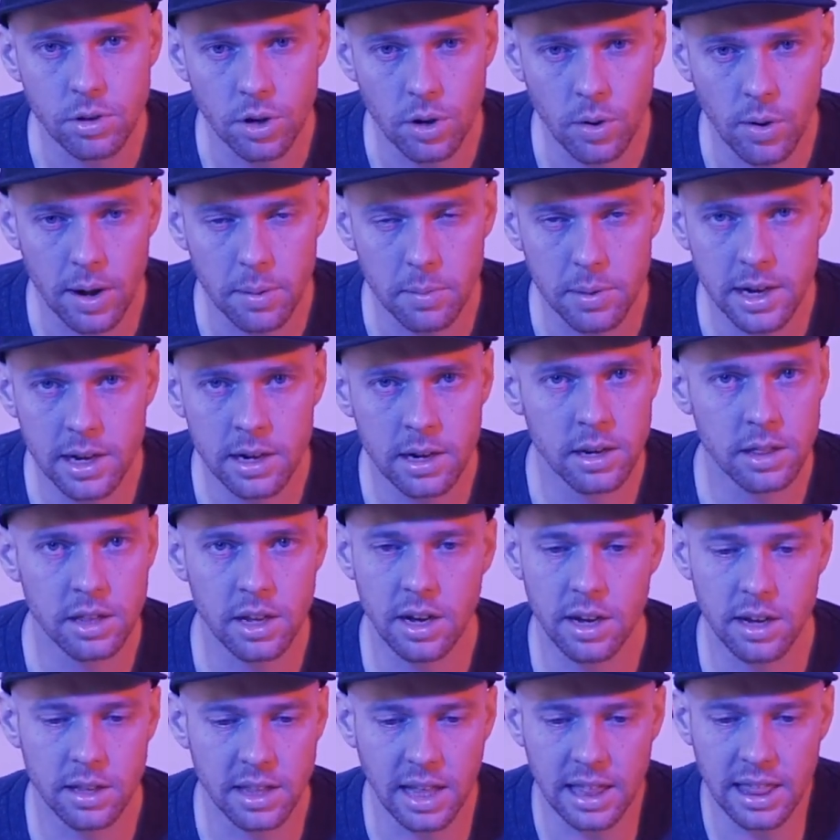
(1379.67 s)
You know what I mean?
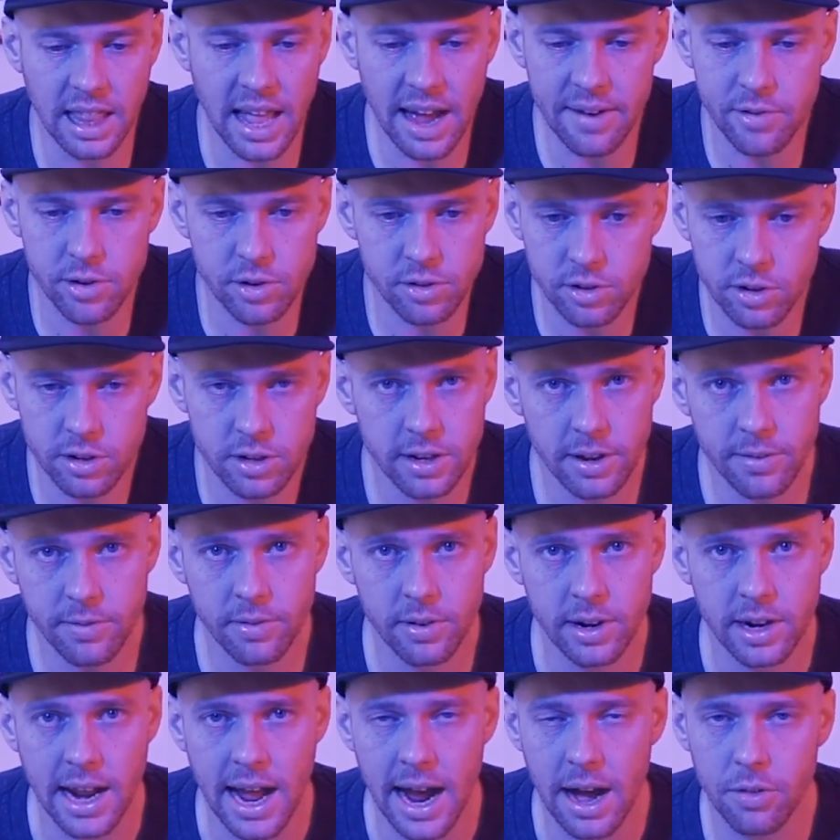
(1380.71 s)
The levers are
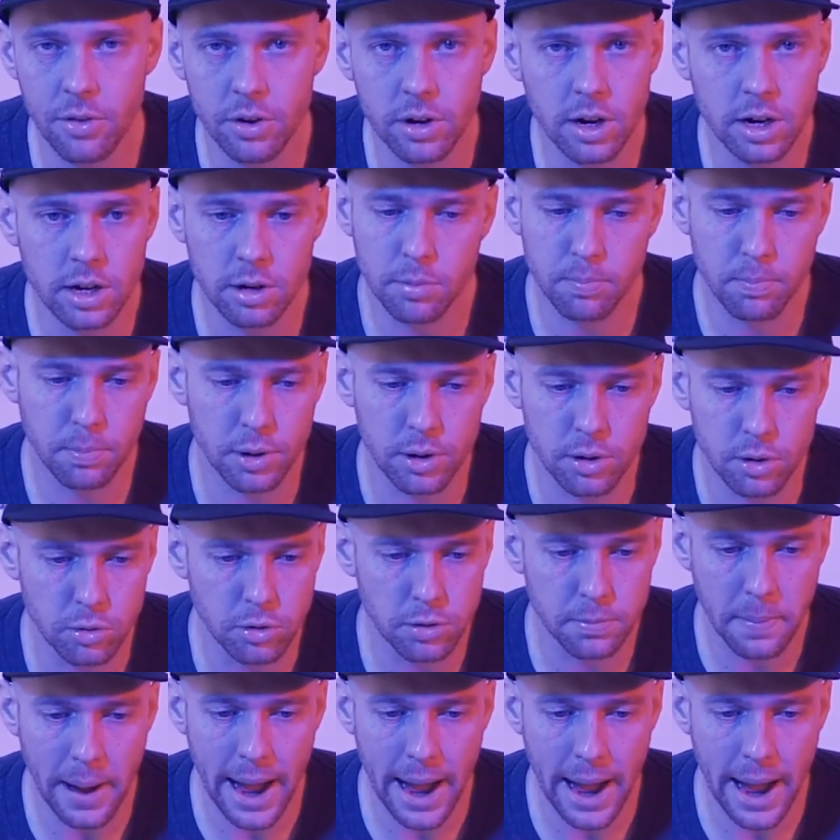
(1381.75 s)
different. How they're going to produce